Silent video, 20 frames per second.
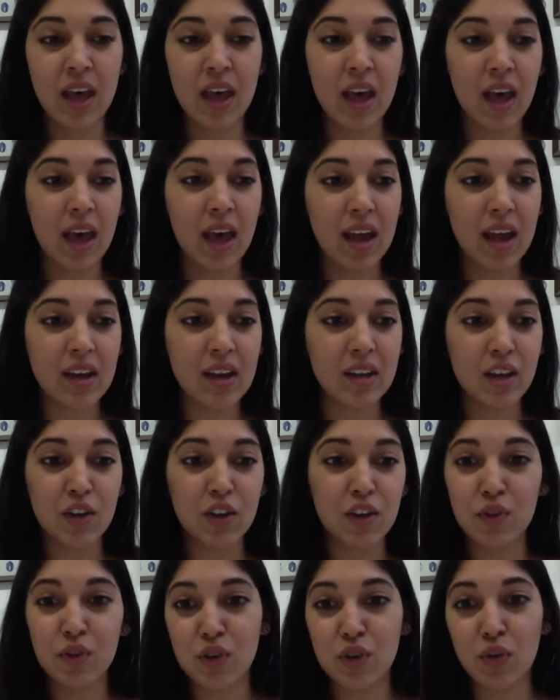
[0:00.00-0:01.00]
And if
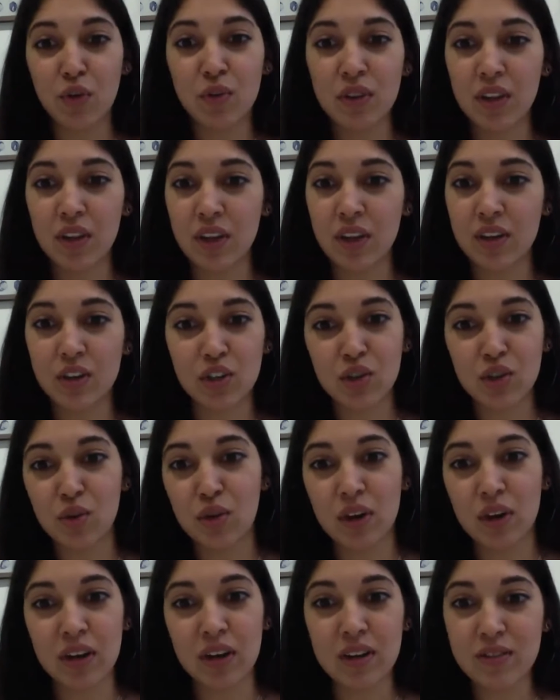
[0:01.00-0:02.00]
you don't, then sure,
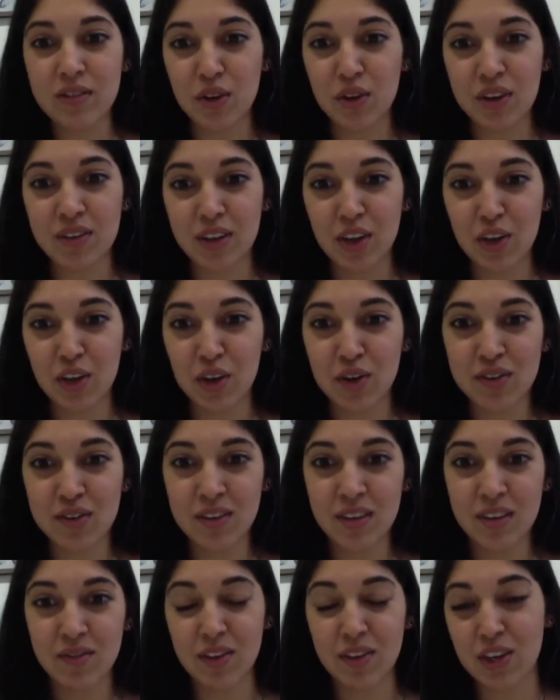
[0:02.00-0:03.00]
at least you can say in your
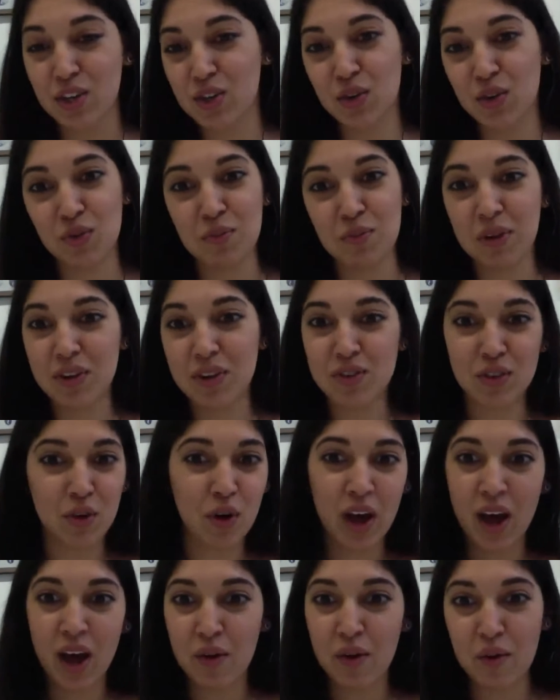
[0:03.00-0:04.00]
CV 2 months or
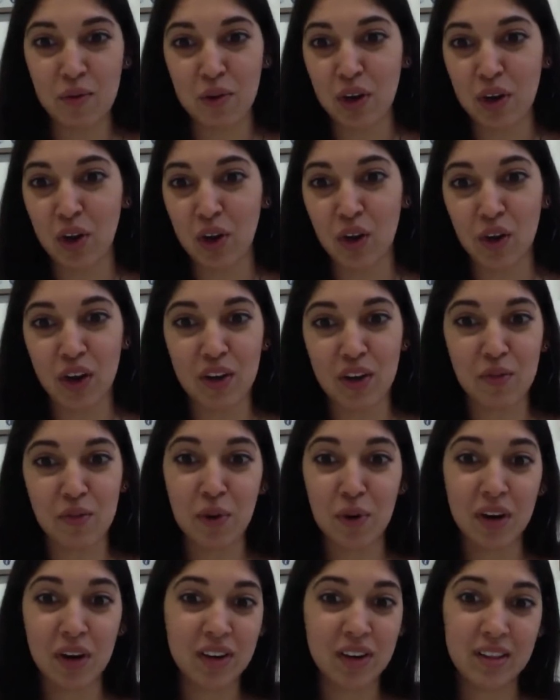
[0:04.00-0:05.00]
however long I've
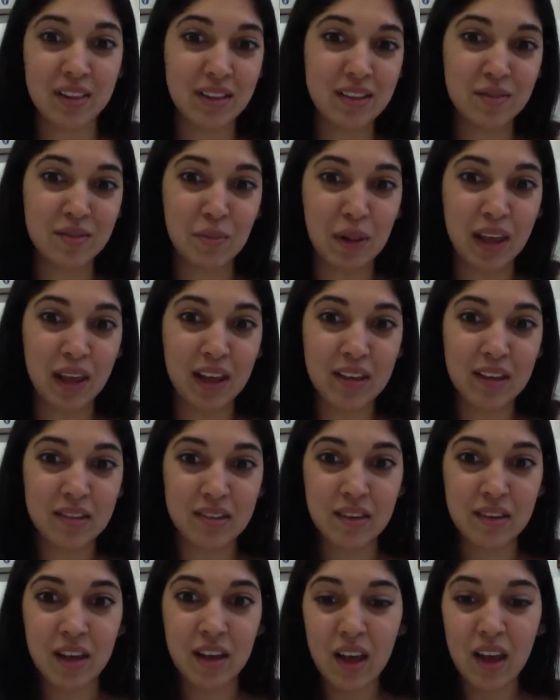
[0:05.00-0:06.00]
worked in this place.
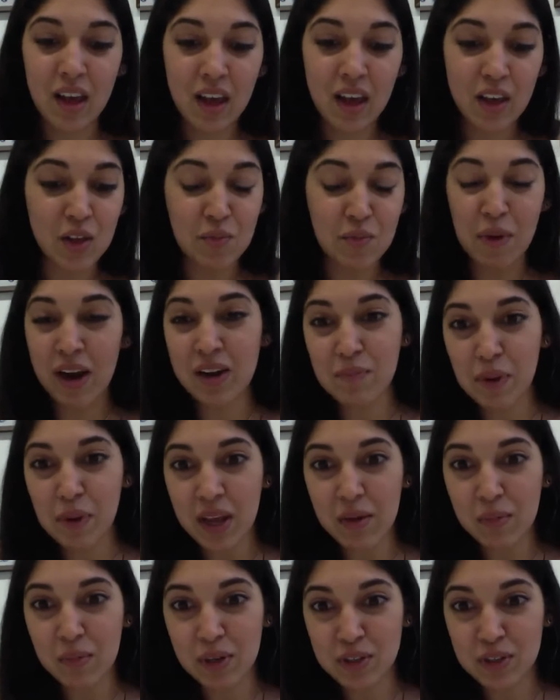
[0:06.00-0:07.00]
You might be
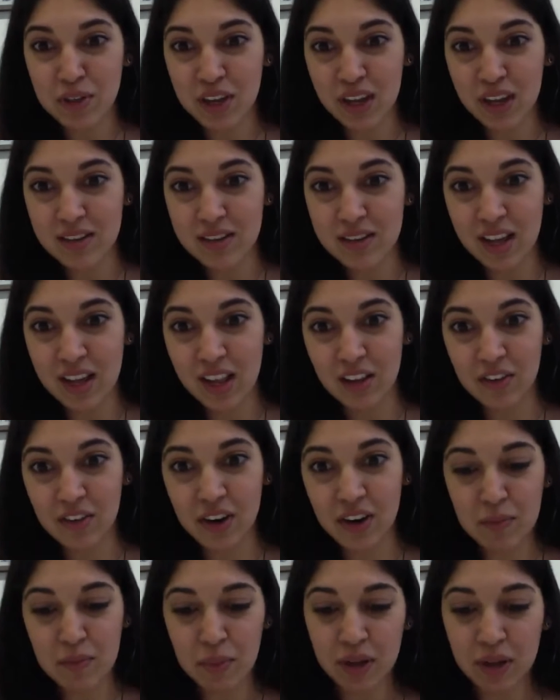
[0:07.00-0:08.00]
able to get a
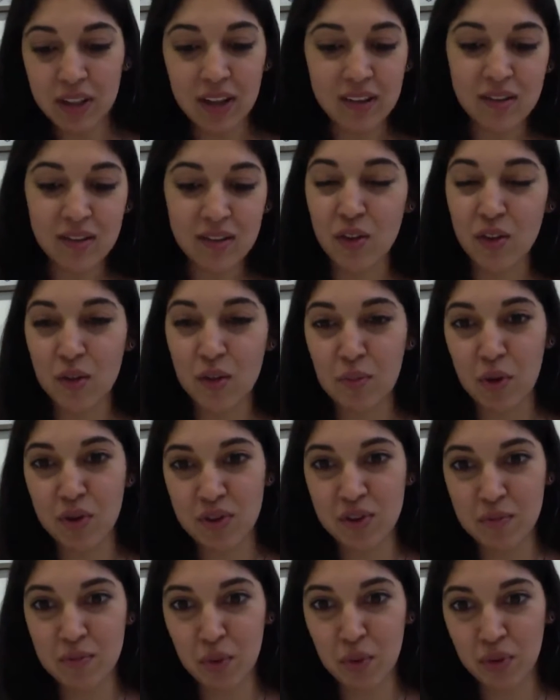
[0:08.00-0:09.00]
salary, but that's not the most
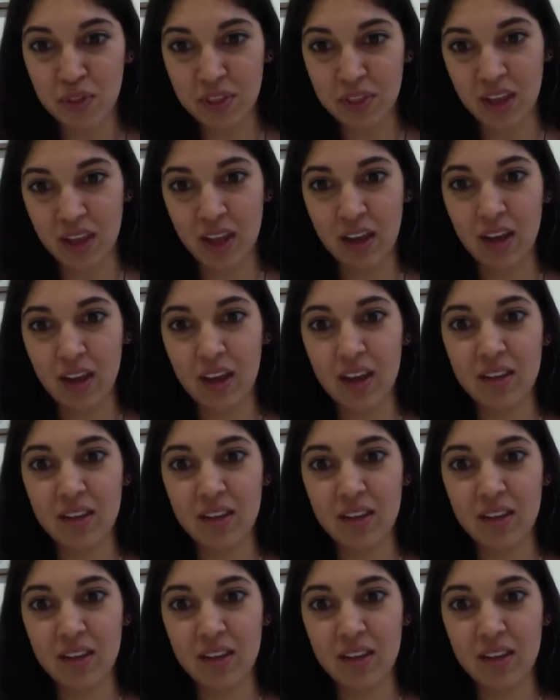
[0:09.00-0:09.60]
important thing.